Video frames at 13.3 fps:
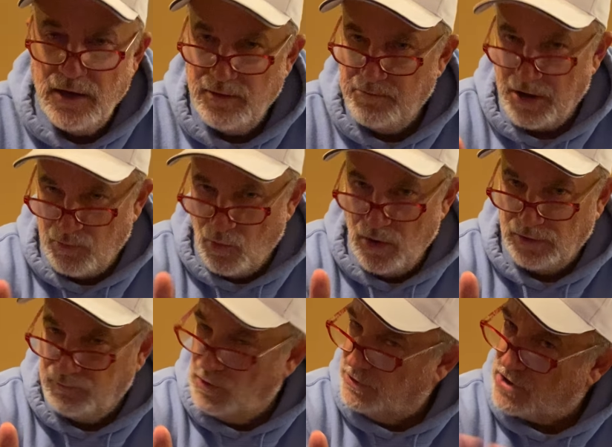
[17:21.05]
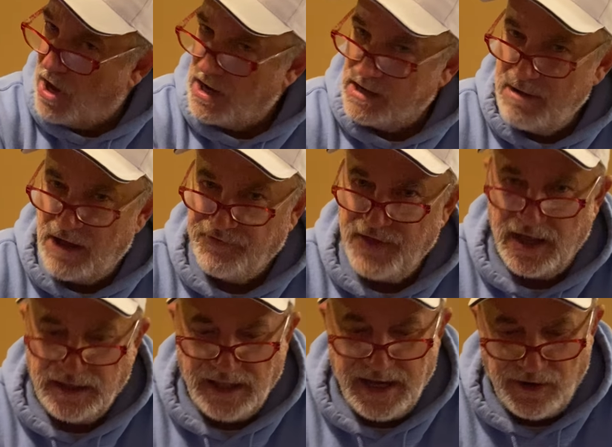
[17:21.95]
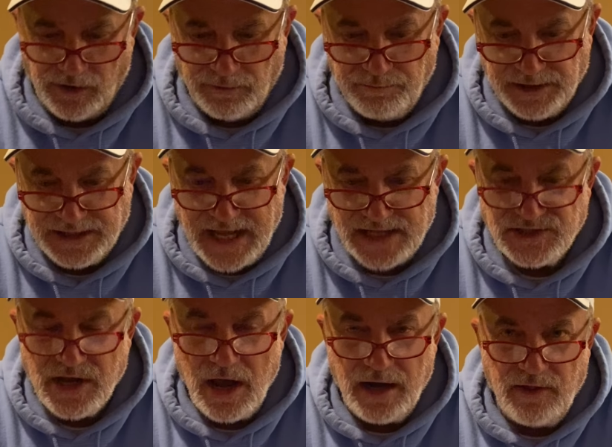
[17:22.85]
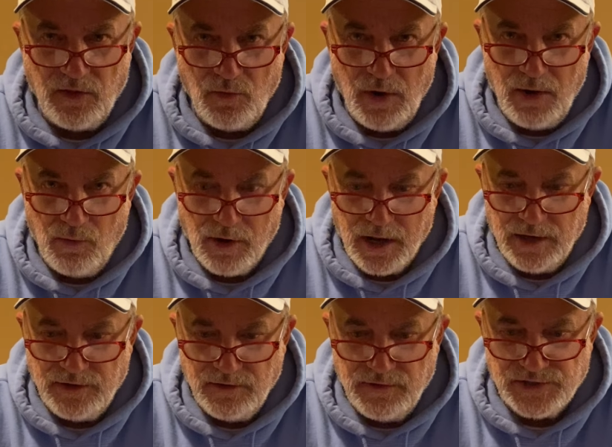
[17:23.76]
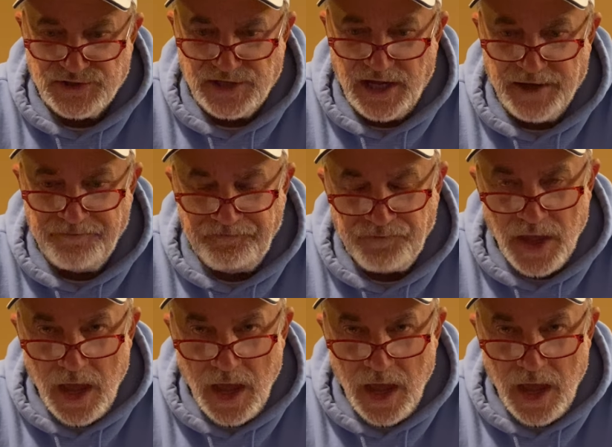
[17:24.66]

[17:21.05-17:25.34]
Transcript: But we'll talk about that later. But that's kind of the way we're going to do this thing.